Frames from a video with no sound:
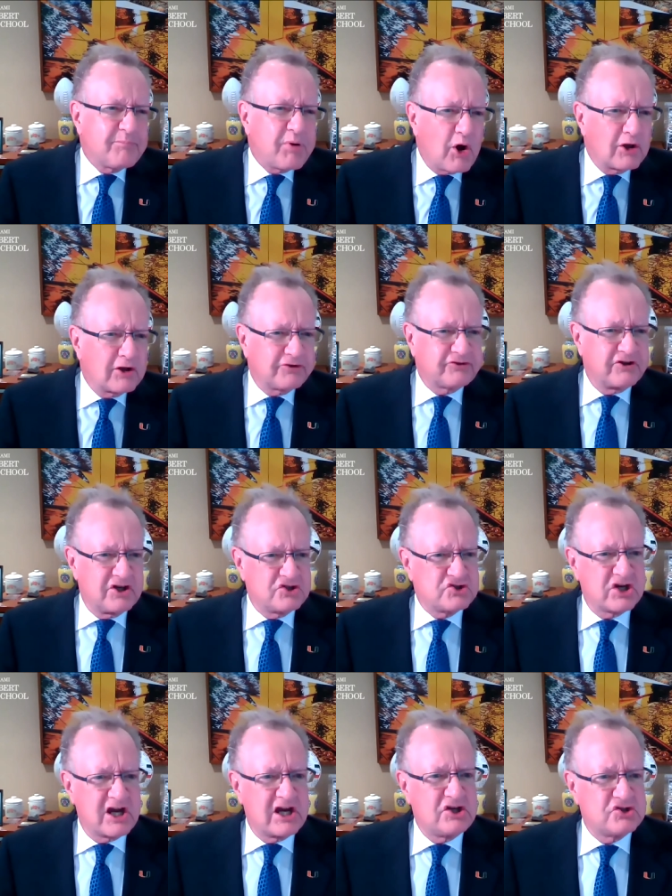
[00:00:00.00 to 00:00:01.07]
policy
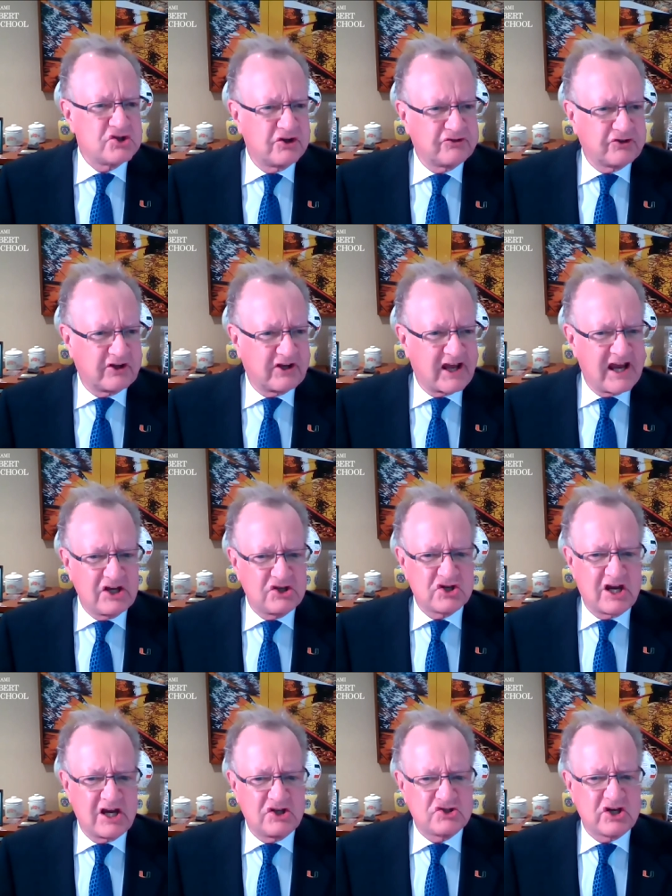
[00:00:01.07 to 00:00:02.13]
changes at
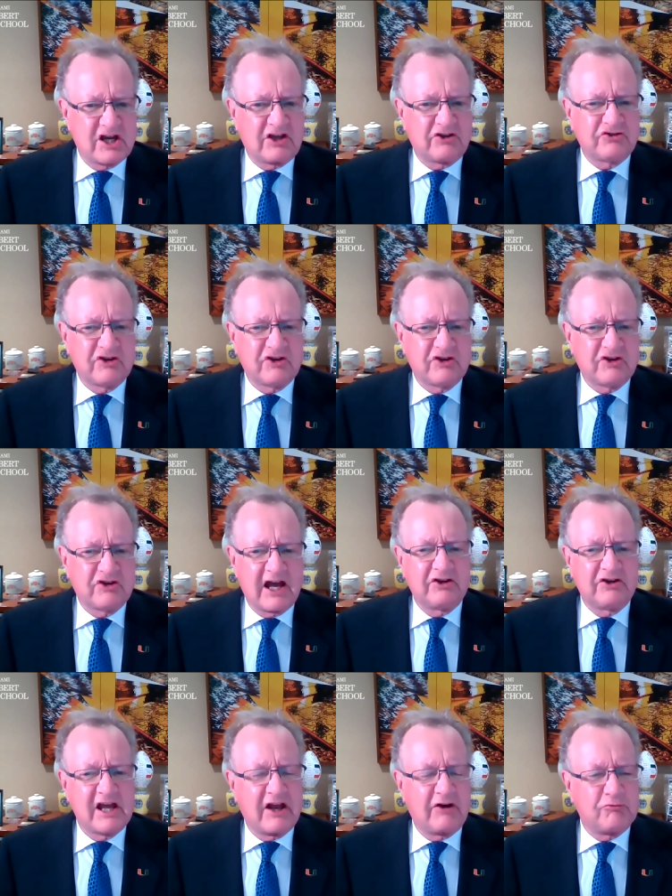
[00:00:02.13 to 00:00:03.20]
HHS
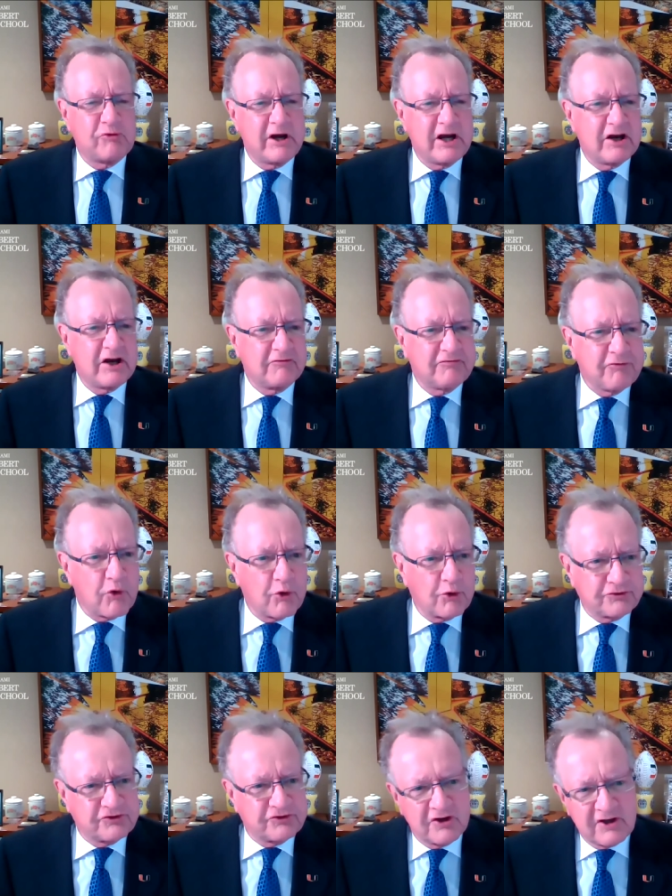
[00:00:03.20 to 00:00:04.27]
can
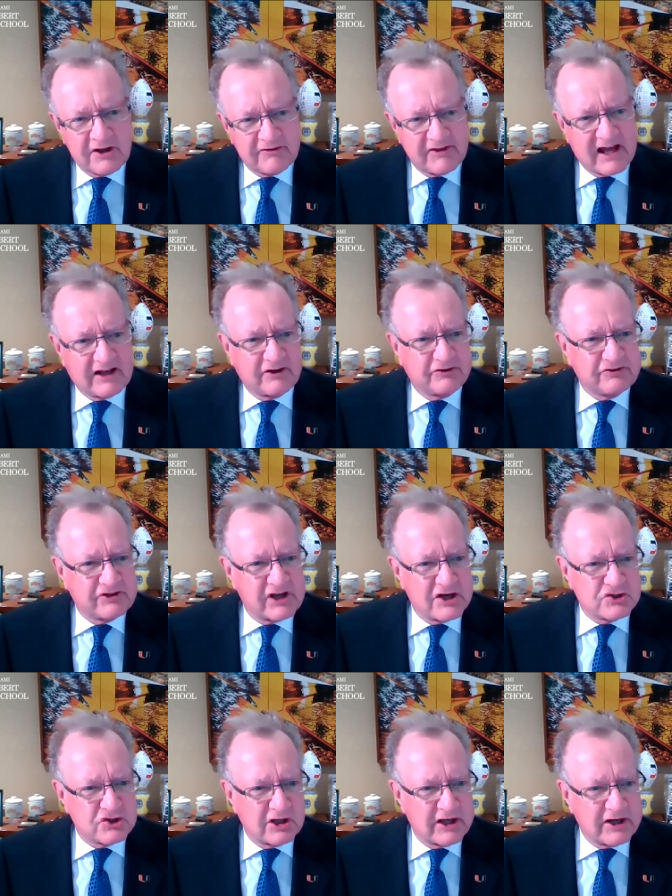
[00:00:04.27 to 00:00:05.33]
reinforce that
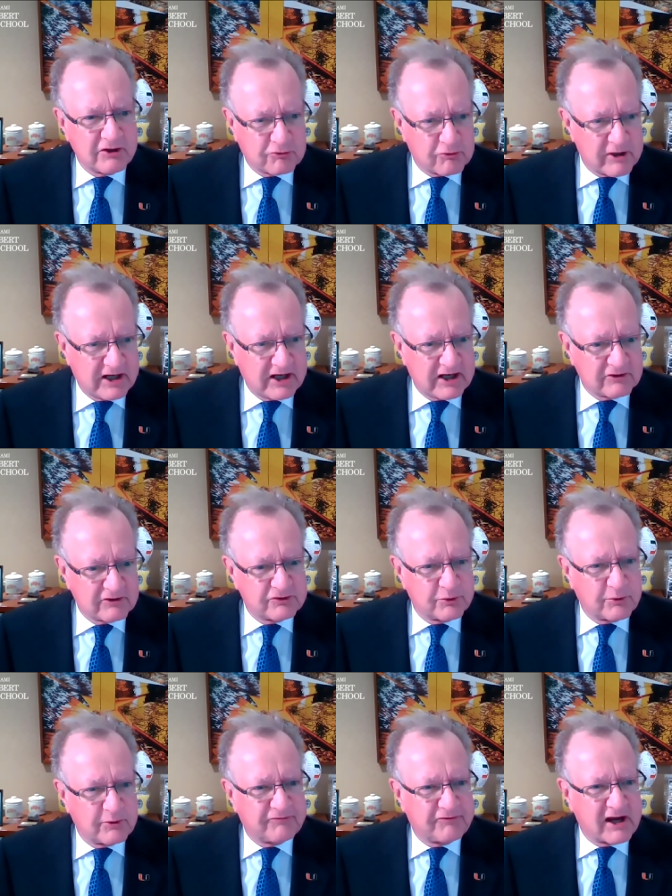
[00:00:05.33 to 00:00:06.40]
essential ingredient
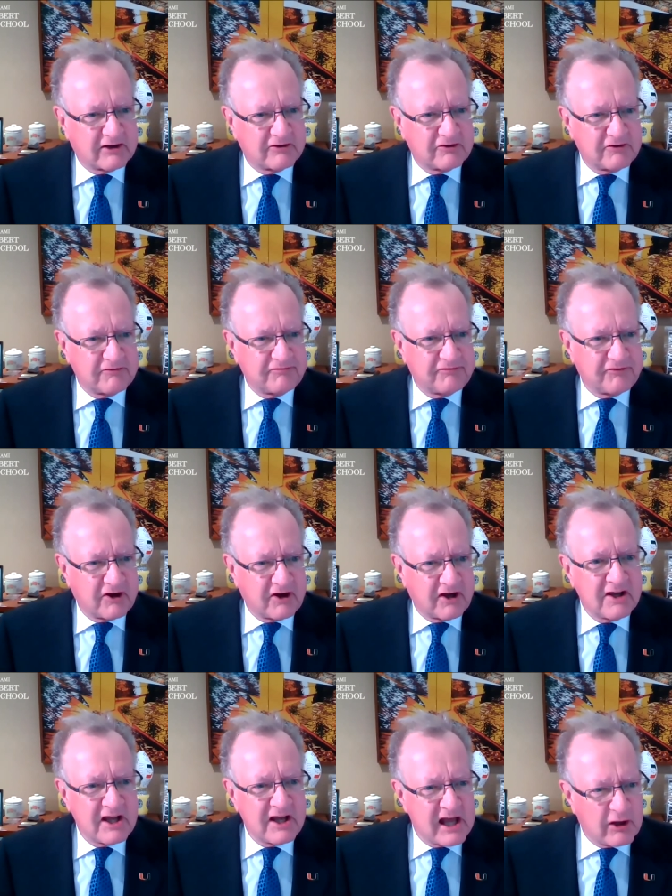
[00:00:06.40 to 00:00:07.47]
to effective
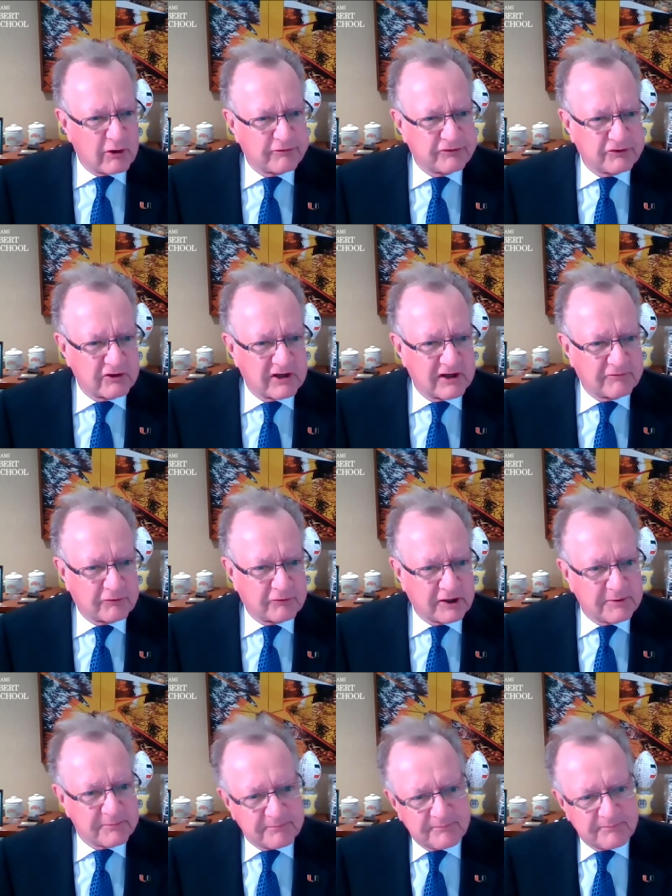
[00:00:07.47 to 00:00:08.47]
health delivery.